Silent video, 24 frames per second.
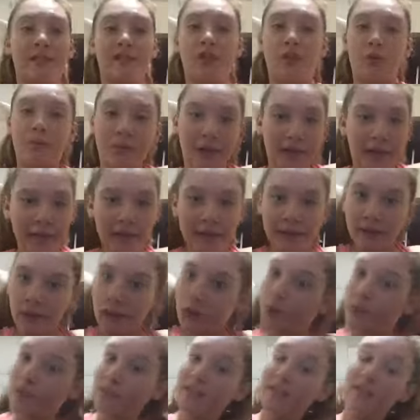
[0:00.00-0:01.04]
don't mind the
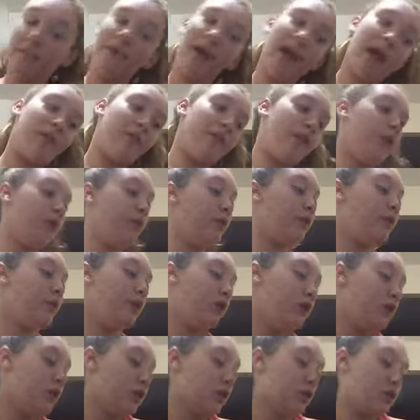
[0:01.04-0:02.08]
noise in the background.
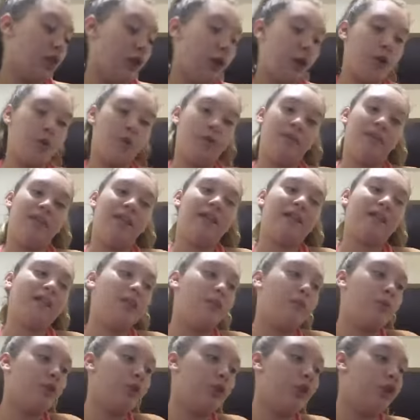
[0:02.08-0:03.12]
So the next thing
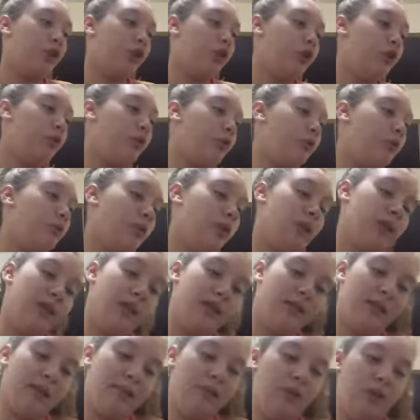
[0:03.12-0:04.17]
we're gonna do
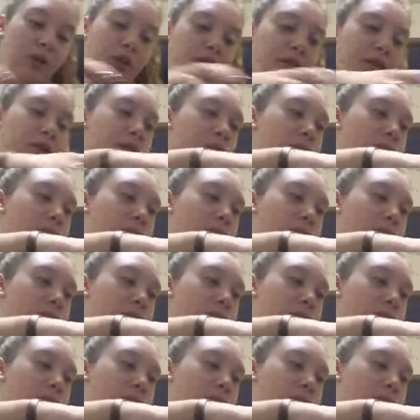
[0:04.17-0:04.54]
is I'm gonna